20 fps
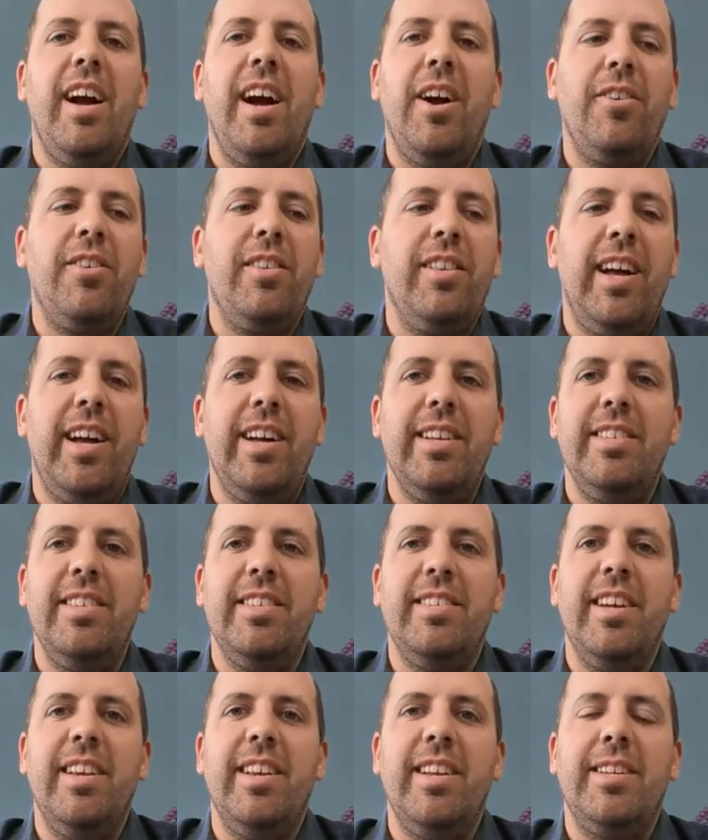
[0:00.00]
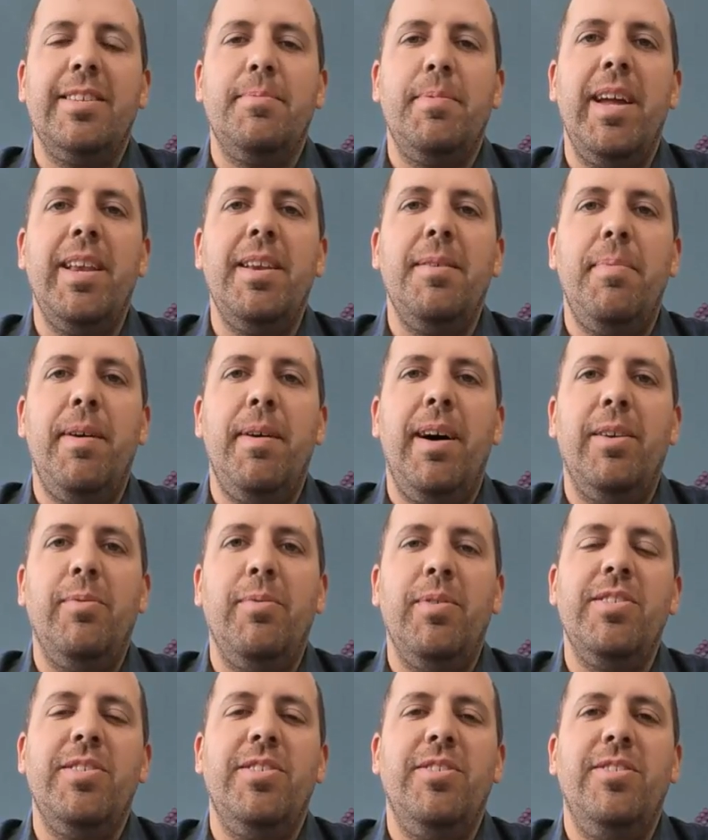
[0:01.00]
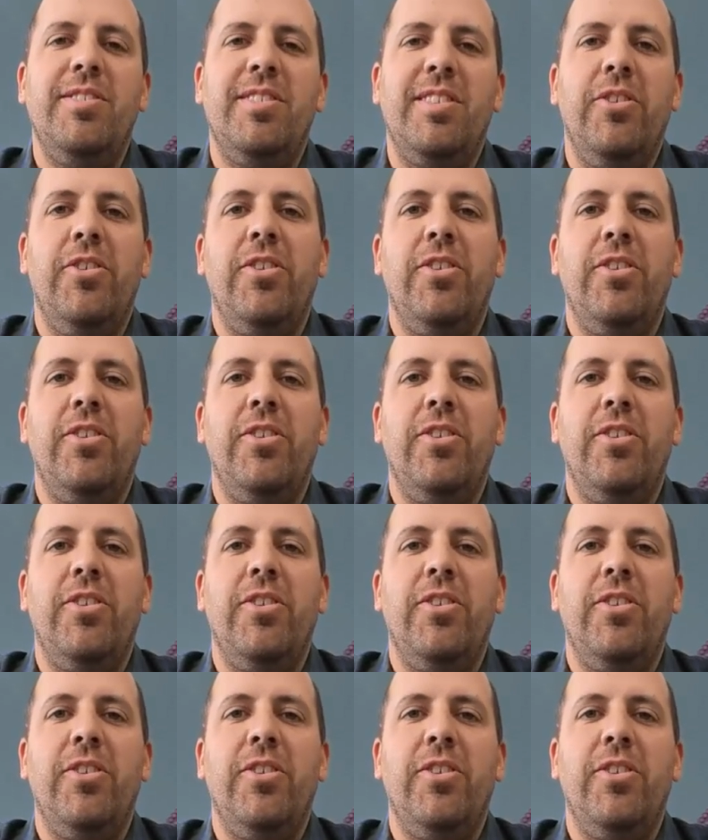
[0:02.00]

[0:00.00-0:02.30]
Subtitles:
Our class is going to expand upon what students